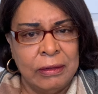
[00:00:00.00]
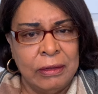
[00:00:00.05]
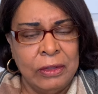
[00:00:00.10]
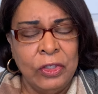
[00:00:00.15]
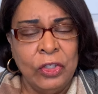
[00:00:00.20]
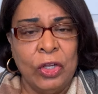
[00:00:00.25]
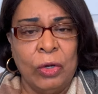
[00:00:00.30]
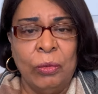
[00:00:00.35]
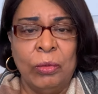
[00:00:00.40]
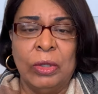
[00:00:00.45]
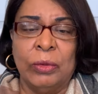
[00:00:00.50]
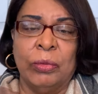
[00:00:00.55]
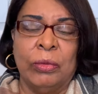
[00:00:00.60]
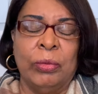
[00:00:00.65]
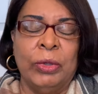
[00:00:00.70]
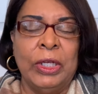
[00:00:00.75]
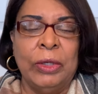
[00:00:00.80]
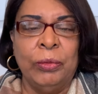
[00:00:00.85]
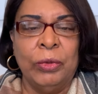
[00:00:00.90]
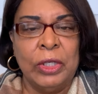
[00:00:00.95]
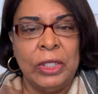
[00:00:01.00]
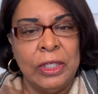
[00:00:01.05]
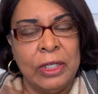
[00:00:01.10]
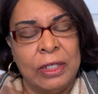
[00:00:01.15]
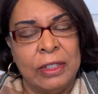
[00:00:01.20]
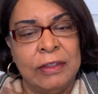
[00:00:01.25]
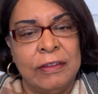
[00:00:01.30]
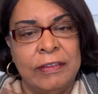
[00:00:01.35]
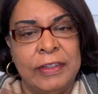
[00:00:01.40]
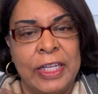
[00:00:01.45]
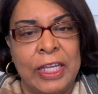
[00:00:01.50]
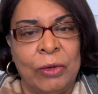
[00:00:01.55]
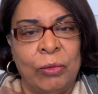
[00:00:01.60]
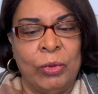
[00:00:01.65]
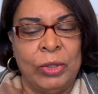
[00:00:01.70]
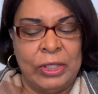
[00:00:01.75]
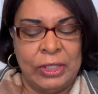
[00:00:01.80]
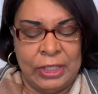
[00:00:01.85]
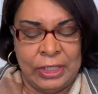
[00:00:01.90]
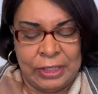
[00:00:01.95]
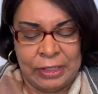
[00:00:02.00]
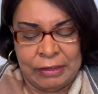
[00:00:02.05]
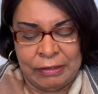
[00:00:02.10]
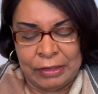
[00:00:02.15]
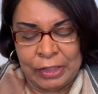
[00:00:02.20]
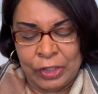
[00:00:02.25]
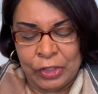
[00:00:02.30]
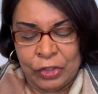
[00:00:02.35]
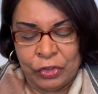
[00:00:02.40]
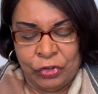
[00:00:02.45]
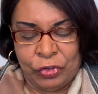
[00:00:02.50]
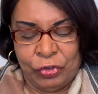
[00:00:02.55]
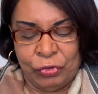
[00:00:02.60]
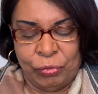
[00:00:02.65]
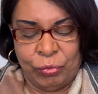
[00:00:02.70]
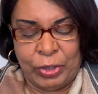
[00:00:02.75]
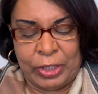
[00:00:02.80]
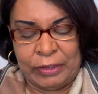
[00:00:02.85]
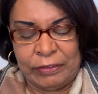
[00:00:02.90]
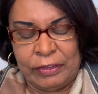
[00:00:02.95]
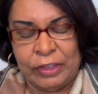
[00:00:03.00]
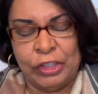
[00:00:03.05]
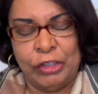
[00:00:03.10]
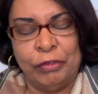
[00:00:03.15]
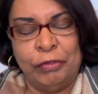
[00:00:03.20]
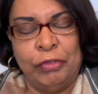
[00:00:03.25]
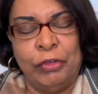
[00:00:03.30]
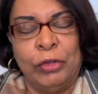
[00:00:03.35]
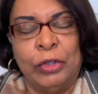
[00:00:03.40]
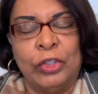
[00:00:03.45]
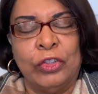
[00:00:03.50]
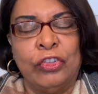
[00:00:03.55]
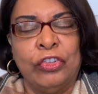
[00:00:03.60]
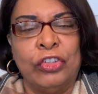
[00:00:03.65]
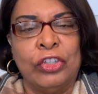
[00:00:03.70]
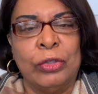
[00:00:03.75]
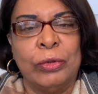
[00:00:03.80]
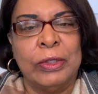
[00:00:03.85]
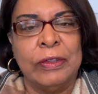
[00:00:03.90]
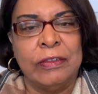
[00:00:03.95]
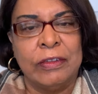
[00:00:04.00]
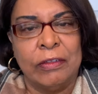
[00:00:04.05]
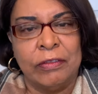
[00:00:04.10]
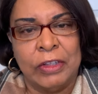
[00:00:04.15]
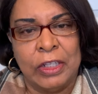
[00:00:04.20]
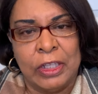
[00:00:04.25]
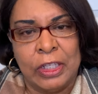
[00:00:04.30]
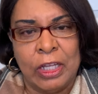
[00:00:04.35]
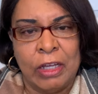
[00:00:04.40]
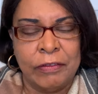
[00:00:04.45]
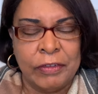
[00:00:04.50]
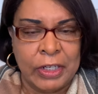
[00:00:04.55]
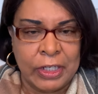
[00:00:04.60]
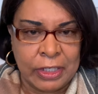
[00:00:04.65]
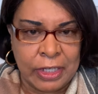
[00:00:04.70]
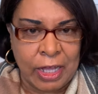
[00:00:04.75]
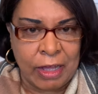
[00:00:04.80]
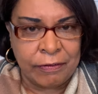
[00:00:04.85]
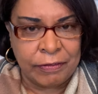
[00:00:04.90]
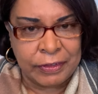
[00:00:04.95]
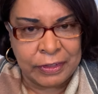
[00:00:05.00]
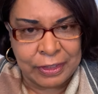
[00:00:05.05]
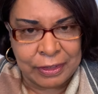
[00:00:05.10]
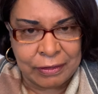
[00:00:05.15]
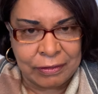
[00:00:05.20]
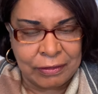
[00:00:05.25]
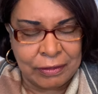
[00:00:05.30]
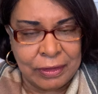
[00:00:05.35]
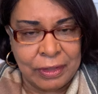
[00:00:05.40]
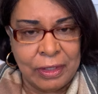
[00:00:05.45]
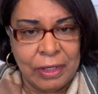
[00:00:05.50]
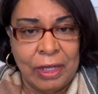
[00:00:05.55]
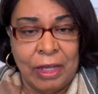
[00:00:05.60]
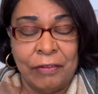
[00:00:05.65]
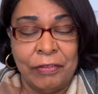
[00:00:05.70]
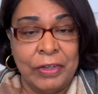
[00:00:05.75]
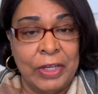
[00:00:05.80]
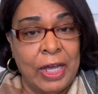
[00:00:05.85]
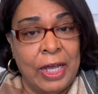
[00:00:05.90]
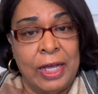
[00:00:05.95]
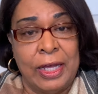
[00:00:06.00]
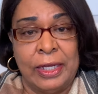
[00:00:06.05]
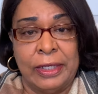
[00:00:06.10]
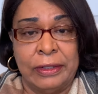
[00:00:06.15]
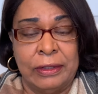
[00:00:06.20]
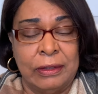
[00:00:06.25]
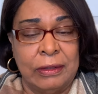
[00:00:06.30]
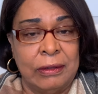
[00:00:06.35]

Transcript: You know, when we really understand what it is to rest in the full assurance of the love and the confidence of God,